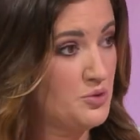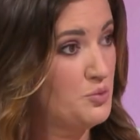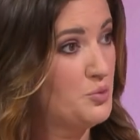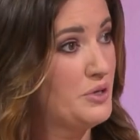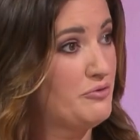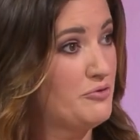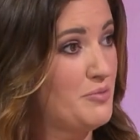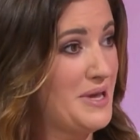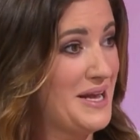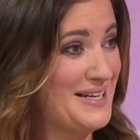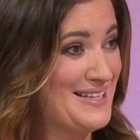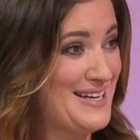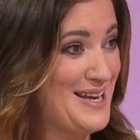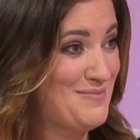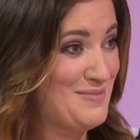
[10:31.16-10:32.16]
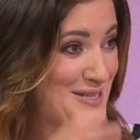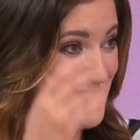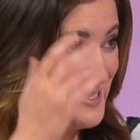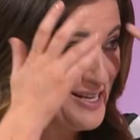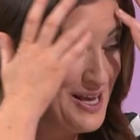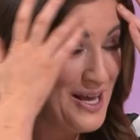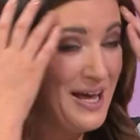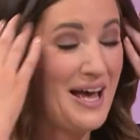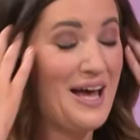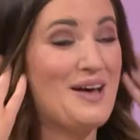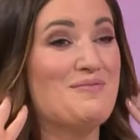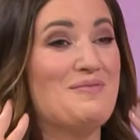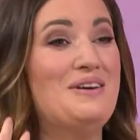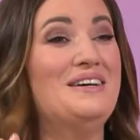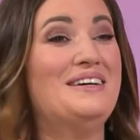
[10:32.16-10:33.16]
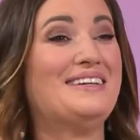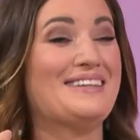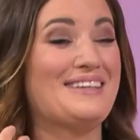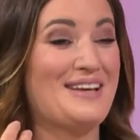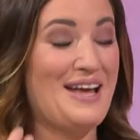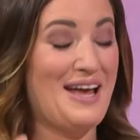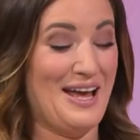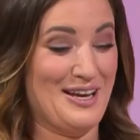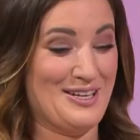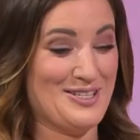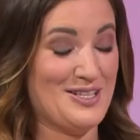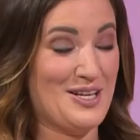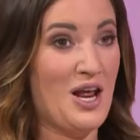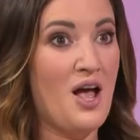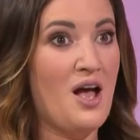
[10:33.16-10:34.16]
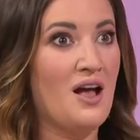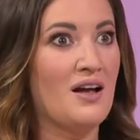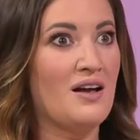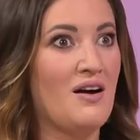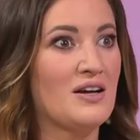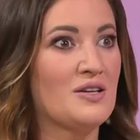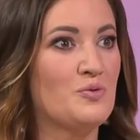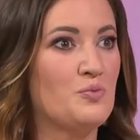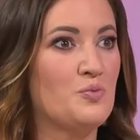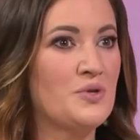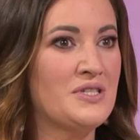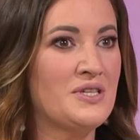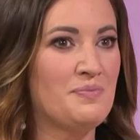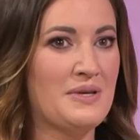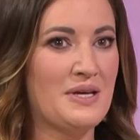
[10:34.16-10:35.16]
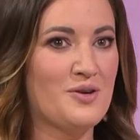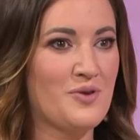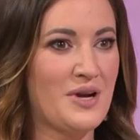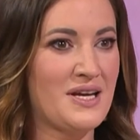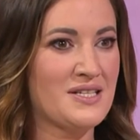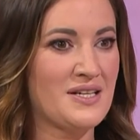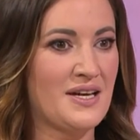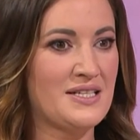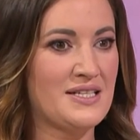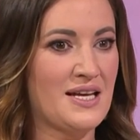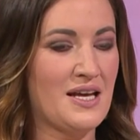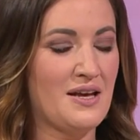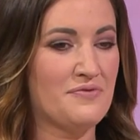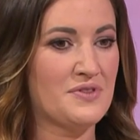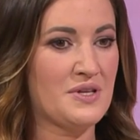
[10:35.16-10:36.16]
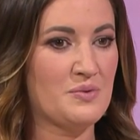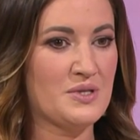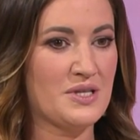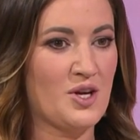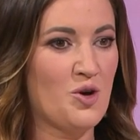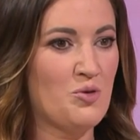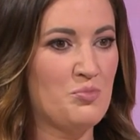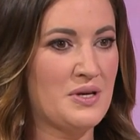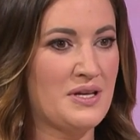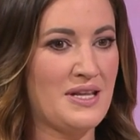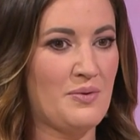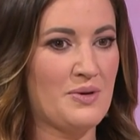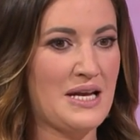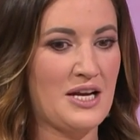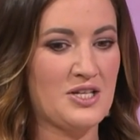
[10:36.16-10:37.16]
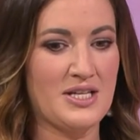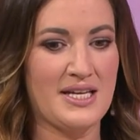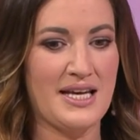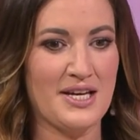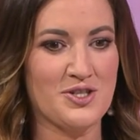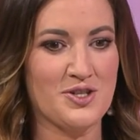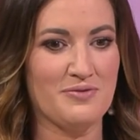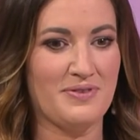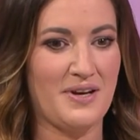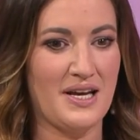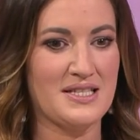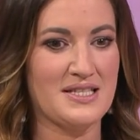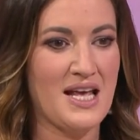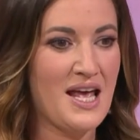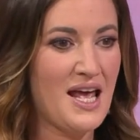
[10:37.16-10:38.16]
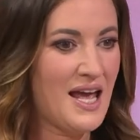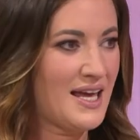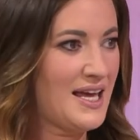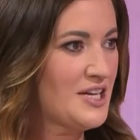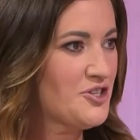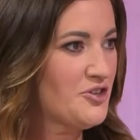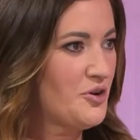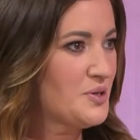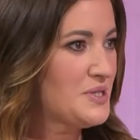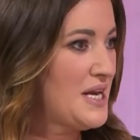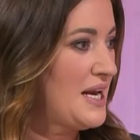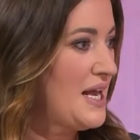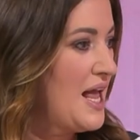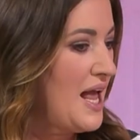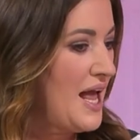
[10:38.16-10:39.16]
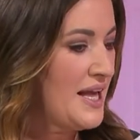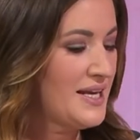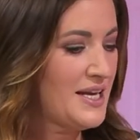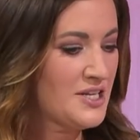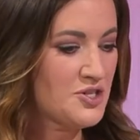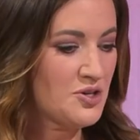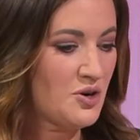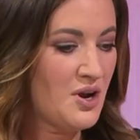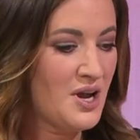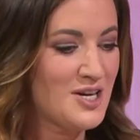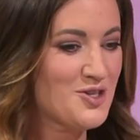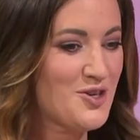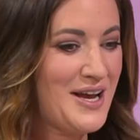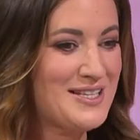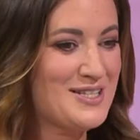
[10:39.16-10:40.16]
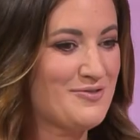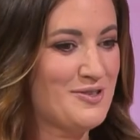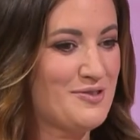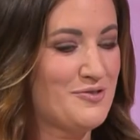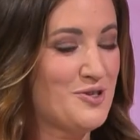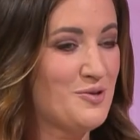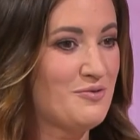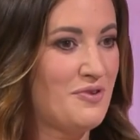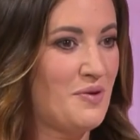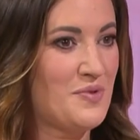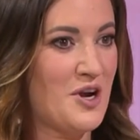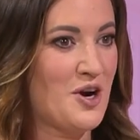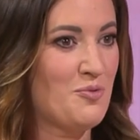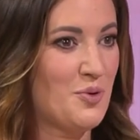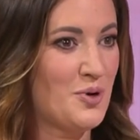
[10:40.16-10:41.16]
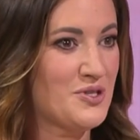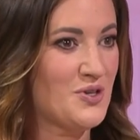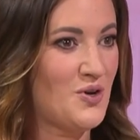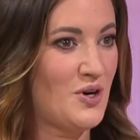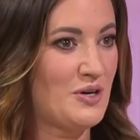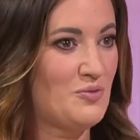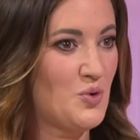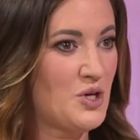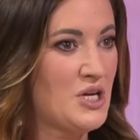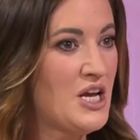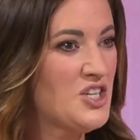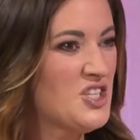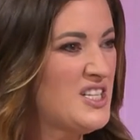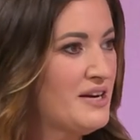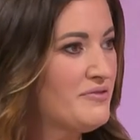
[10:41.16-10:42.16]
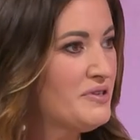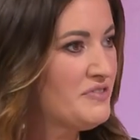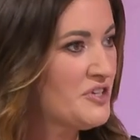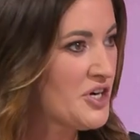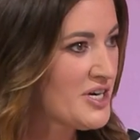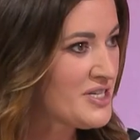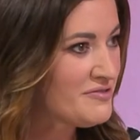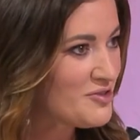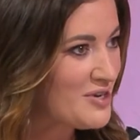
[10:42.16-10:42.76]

who will remain nameless. actually said, God, wouldn't it be a great idea if there was a company that would actually get your flights and get your hotel and get your transfers to and from the airports all in one? She'd never even heard of